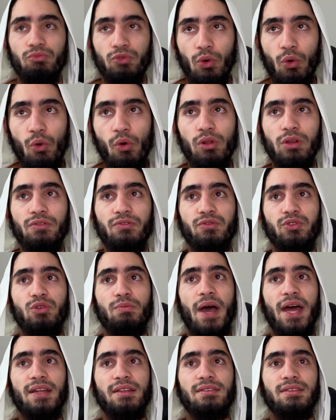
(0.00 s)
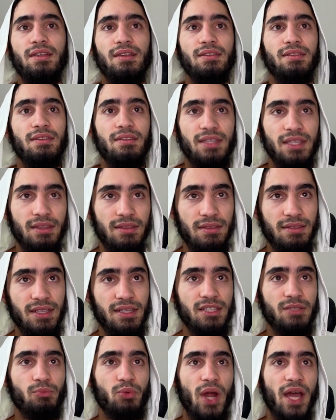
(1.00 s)
all of humanity did
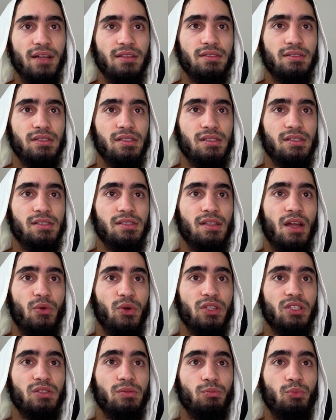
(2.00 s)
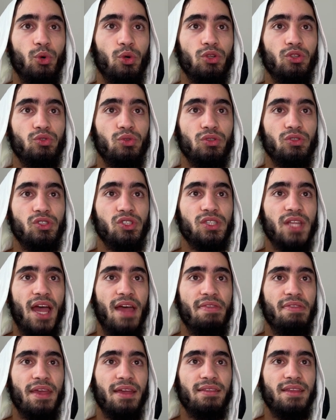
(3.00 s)
these practices. Now it's important to
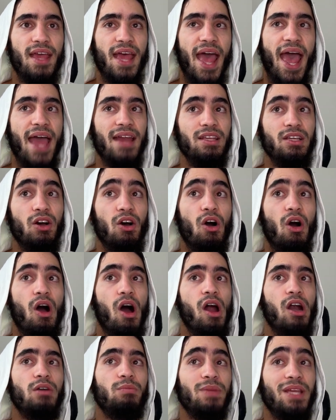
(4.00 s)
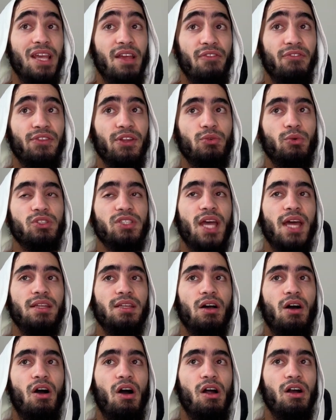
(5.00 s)
understand that any harm, if there was any
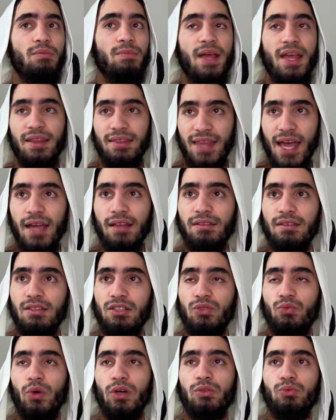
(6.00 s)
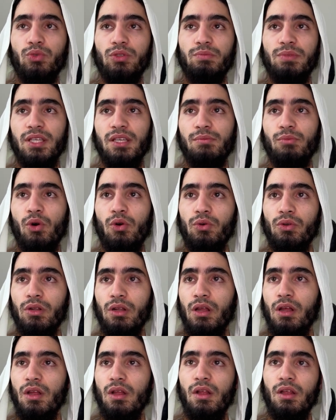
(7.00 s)
harm, that is what would be
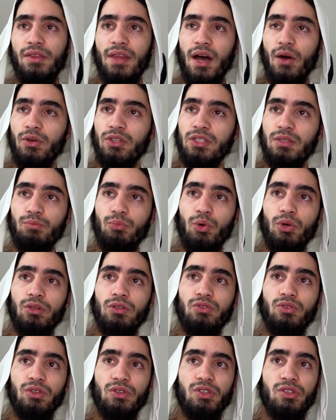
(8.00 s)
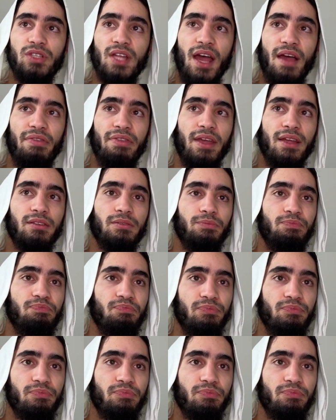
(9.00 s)
immoral. Now it's important to understand that